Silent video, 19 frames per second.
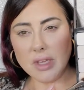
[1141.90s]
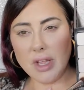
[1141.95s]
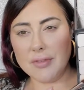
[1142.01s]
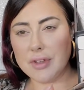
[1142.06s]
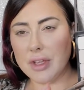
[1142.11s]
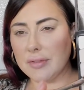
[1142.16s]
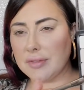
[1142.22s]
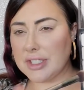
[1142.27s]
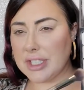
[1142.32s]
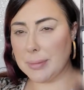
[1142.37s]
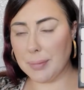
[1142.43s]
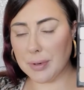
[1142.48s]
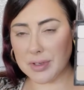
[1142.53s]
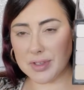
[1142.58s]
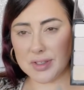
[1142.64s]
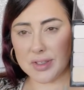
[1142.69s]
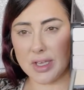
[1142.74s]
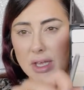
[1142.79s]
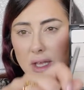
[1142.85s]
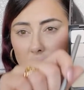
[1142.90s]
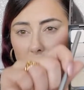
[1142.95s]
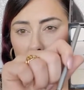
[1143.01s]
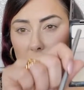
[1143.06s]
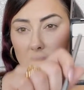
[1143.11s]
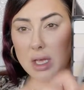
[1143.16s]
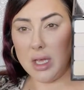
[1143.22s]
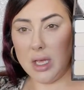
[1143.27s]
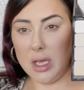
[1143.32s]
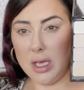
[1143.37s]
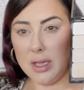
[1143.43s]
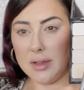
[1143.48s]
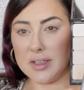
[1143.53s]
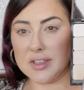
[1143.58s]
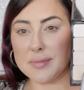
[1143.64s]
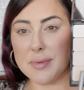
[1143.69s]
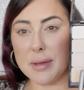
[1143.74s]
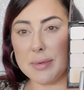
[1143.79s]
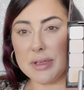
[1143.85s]
If you have deeper skin,
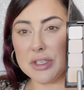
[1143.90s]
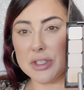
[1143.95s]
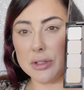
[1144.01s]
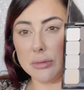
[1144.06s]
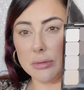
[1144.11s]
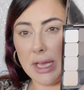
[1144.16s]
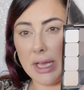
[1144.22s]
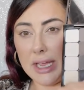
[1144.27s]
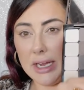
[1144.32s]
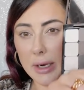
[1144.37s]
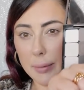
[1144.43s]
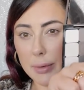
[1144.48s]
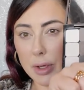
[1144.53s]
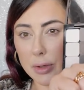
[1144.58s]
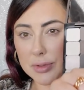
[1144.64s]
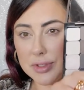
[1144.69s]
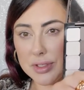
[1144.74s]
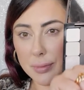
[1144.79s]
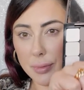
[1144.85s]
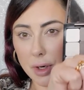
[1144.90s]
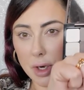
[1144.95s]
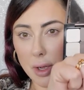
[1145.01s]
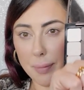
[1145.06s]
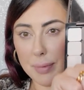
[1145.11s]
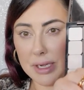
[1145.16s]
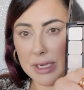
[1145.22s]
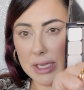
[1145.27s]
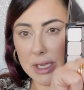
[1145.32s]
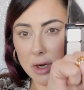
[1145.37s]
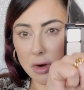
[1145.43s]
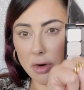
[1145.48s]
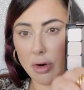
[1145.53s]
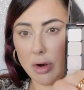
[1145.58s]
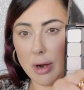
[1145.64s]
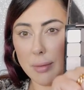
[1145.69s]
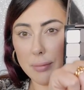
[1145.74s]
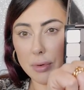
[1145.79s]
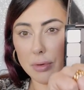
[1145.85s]
these may be too light. I would go somewhere up in here,
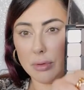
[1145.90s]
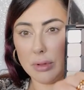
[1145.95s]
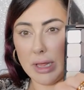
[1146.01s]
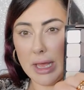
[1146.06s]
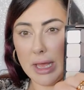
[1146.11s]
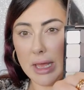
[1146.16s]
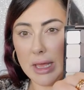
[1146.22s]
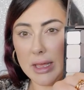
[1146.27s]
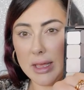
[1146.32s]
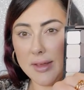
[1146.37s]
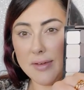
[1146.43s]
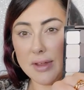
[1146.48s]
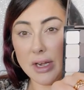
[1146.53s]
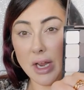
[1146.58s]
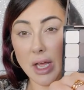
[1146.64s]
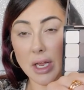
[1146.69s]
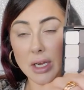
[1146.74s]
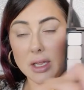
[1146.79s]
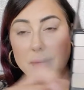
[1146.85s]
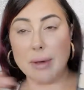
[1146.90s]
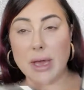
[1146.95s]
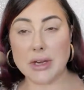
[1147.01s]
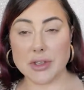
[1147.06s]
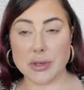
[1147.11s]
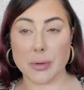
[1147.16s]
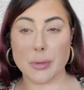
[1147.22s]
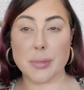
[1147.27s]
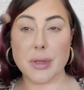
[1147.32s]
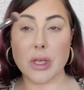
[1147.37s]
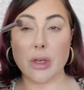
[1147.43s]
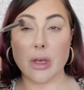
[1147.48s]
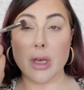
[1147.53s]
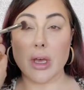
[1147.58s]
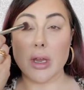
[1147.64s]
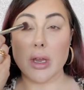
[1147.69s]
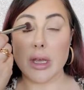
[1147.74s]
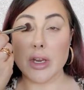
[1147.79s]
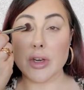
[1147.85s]
creme brulee, even honey badger would be
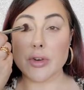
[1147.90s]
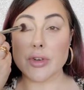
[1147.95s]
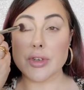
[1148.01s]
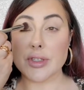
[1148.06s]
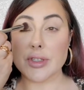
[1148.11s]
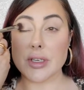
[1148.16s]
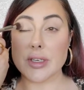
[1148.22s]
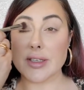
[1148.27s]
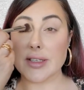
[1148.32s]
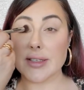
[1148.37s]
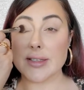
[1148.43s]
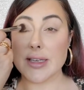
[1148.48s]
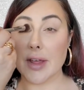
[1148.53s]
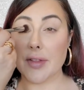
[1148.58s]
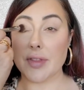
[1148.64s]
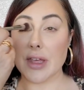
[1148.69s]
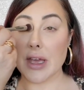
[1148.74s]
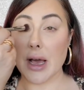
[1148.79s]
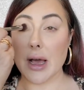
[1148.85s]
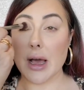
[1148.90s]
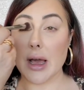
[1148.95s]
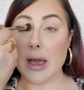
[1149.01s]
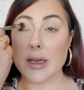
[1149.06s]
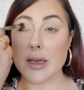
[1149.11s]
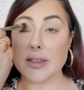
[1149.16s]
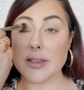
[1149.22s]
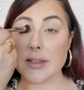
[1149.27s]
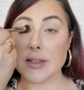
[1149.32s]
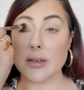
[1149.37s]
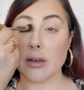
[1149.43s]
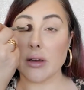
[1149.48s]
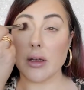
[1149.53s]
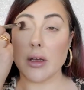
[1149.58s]
good. And you're just going to set the eyes.